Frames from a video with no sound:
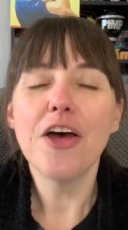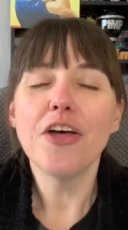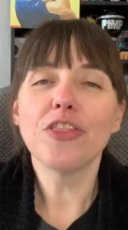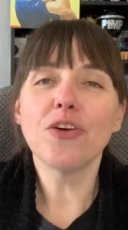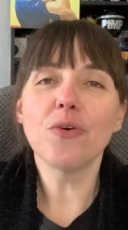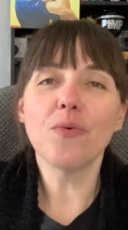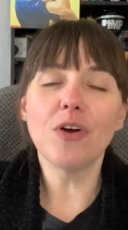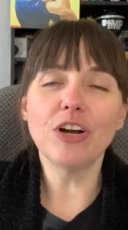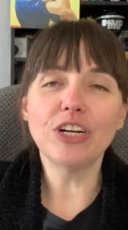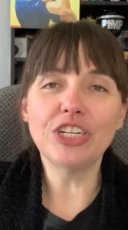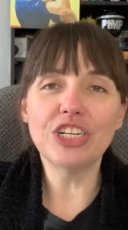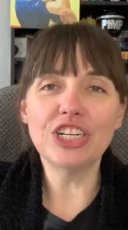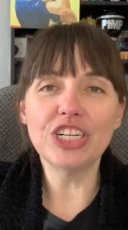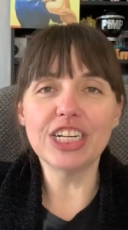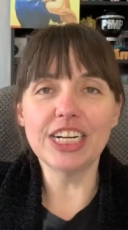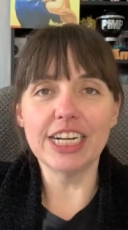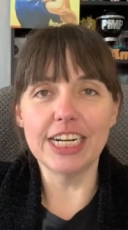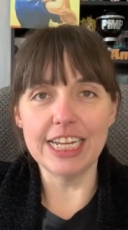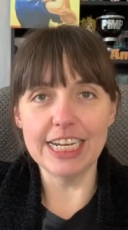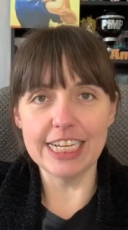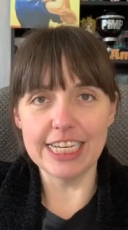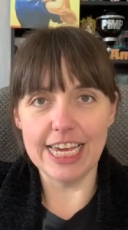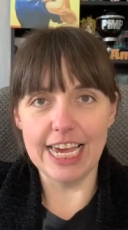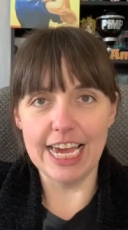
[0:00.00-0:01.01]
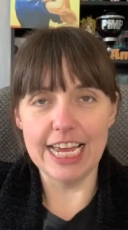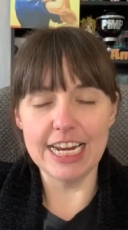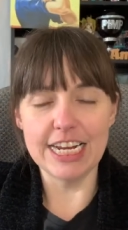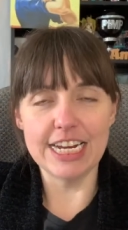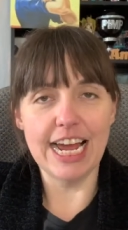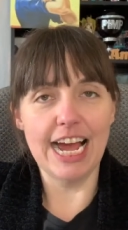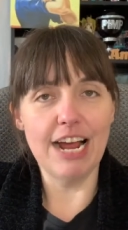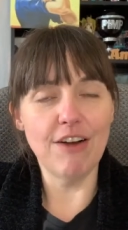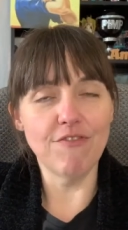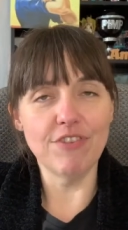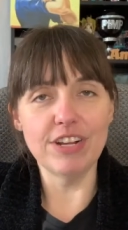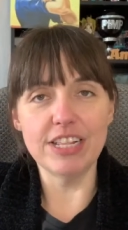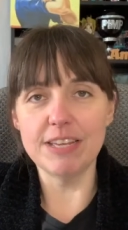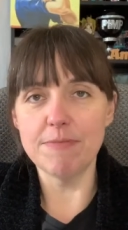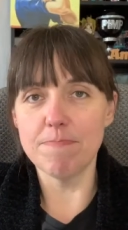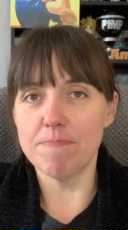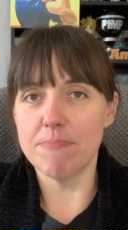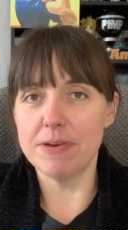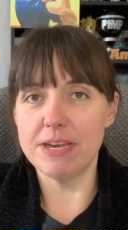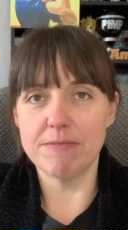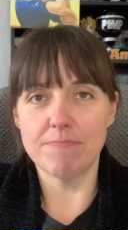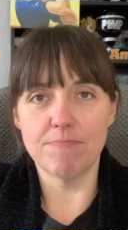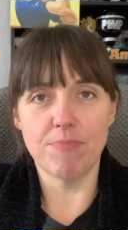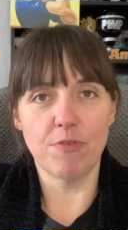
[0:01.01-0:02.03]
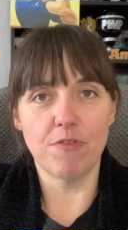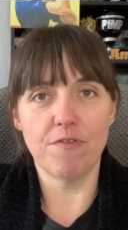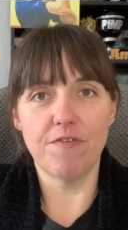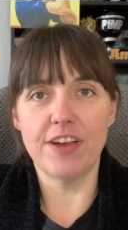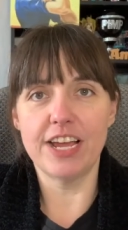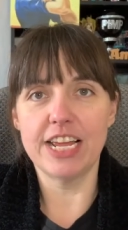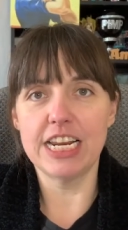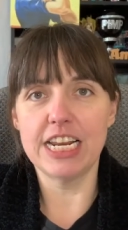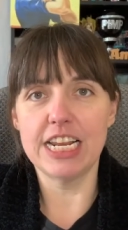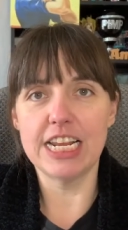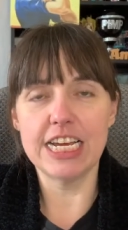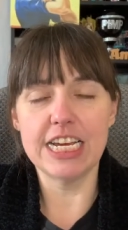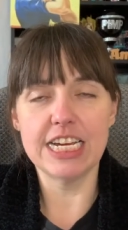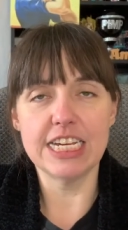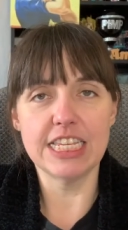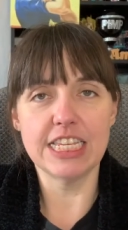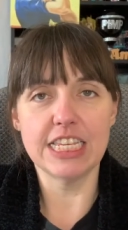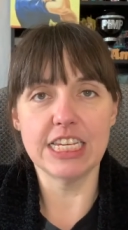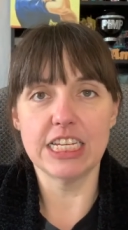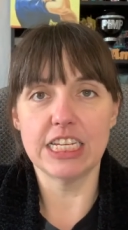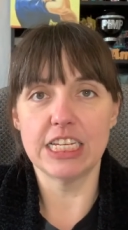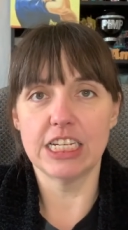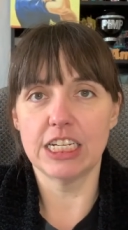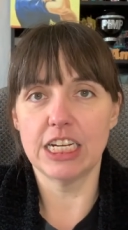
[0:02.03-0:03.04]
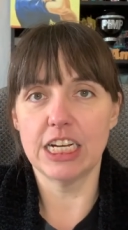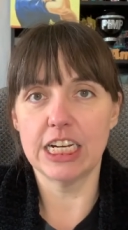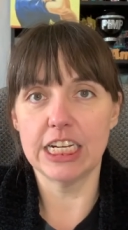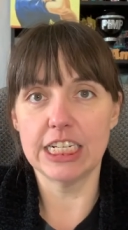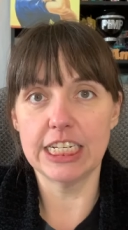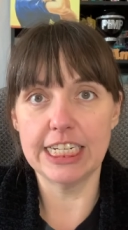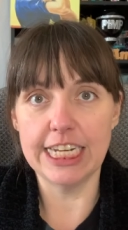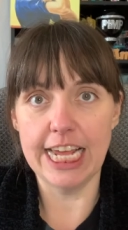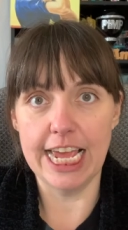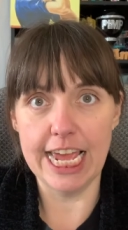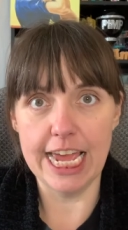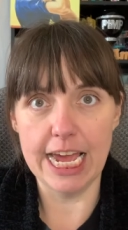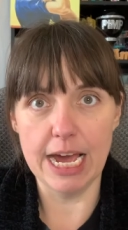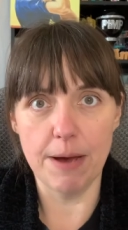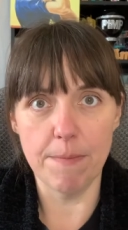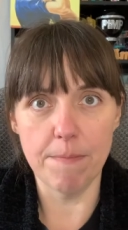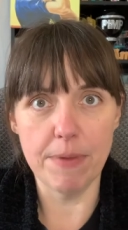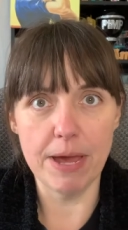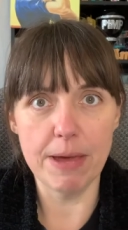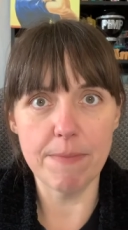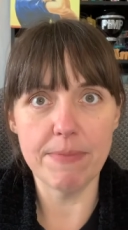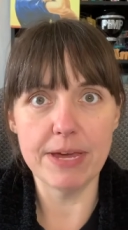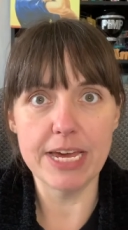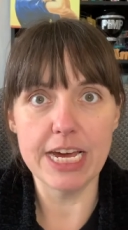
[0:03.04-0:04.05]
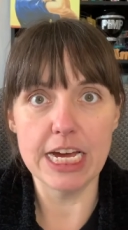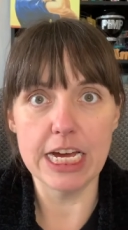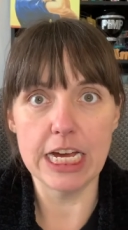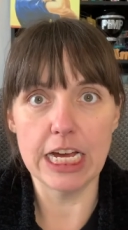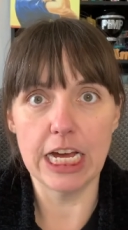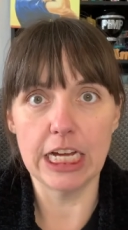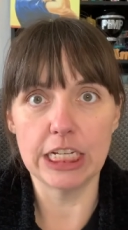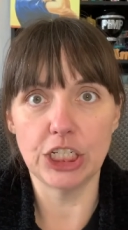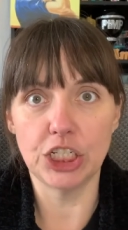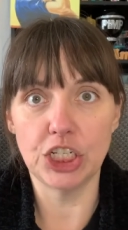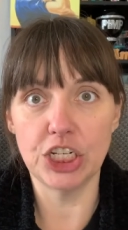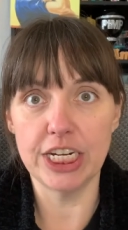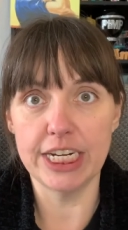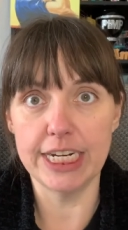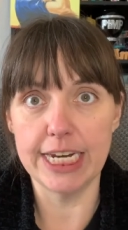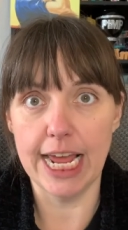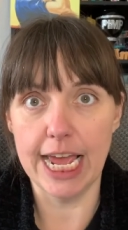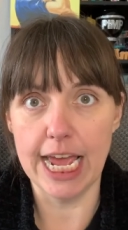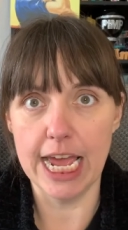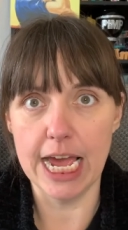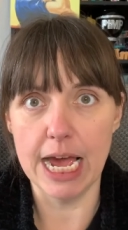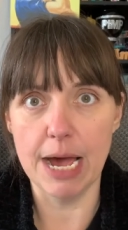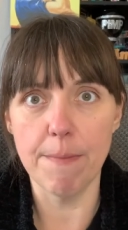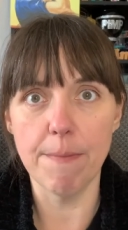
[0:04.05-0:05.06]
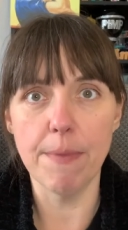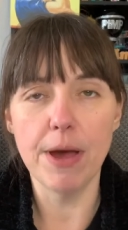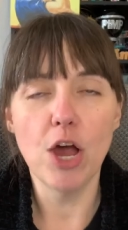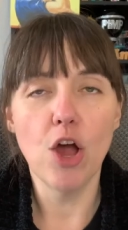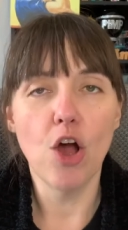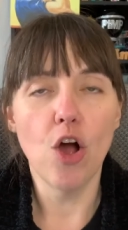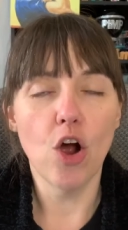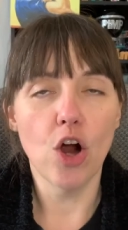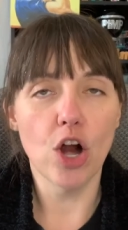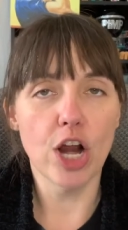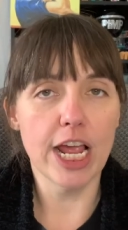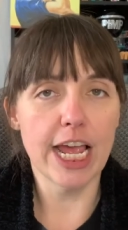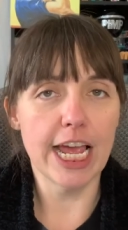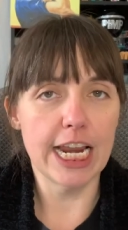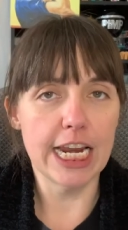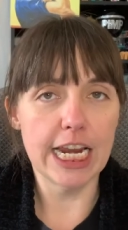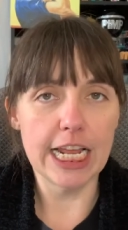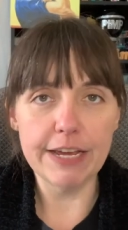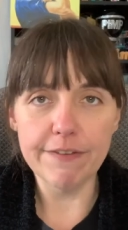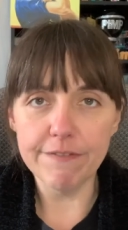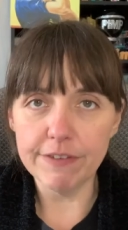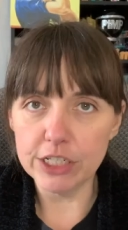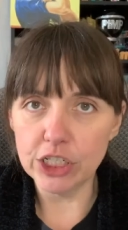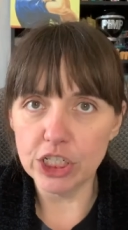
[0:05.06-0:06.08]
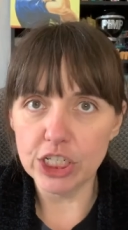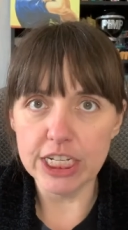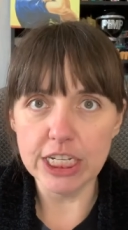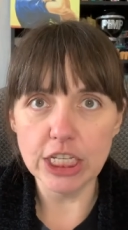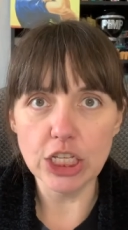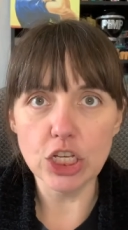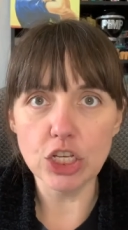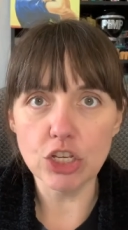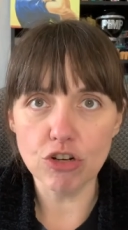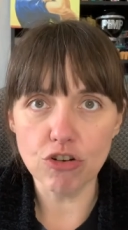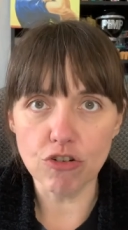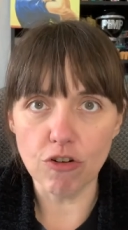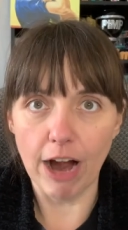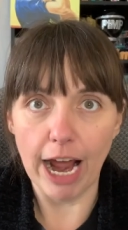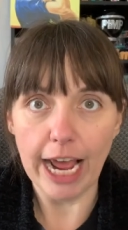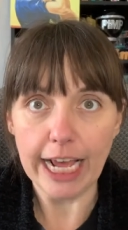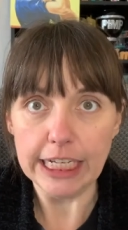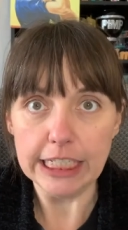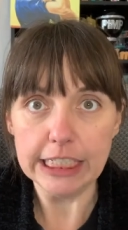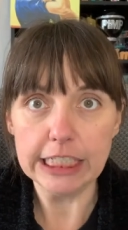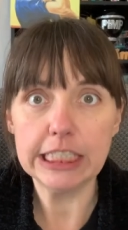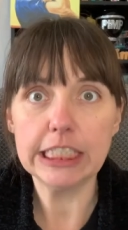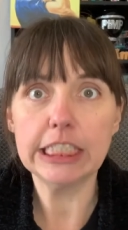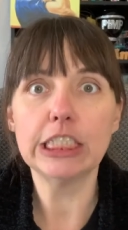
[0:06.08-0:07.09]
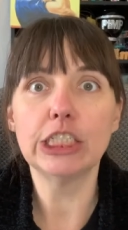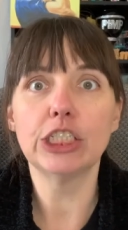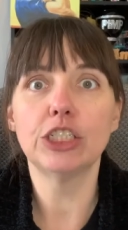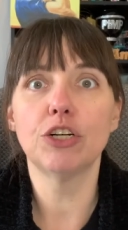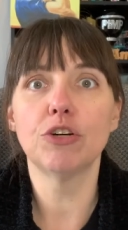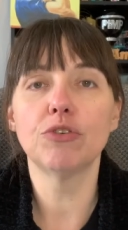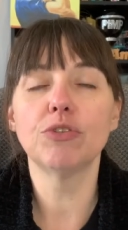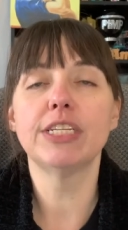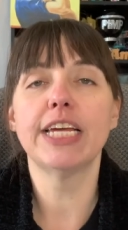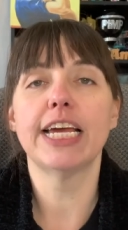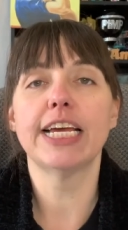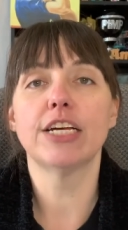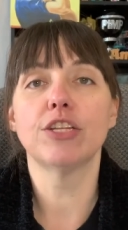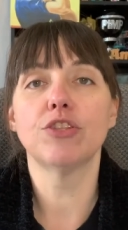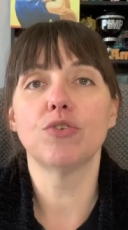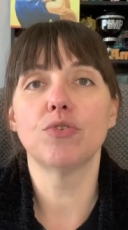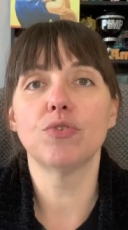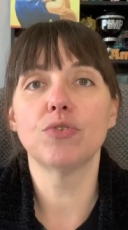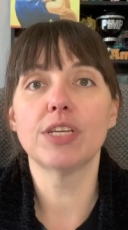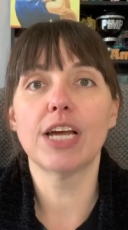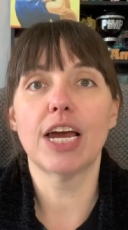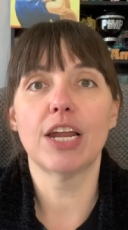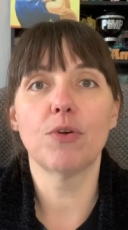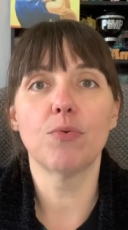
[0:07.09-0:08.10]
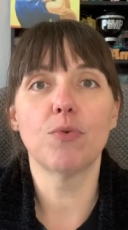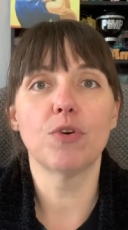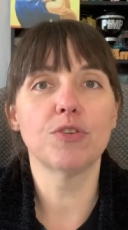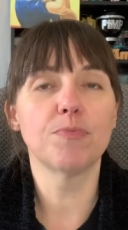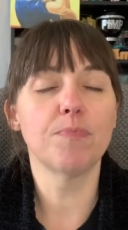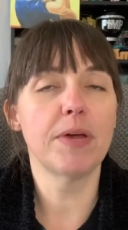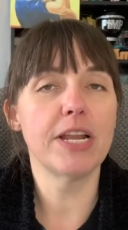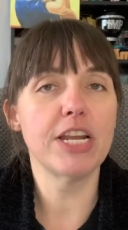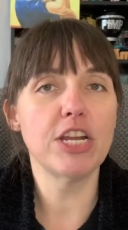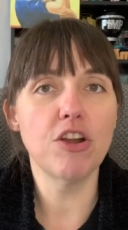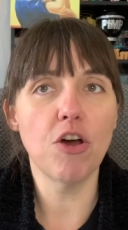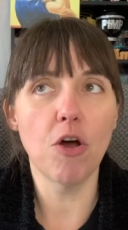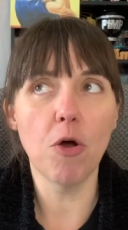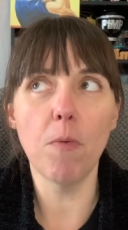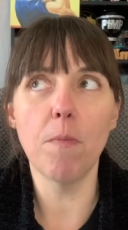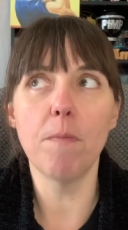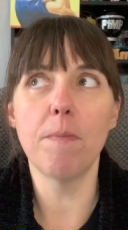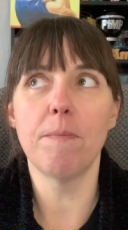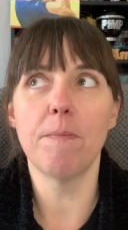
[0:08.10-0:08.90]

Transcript: The worst you're gonna get, not really big profanity, is a, a damn, maybe a, a G damn, or and even Jesus Christ. You know, taking those kind of words, but no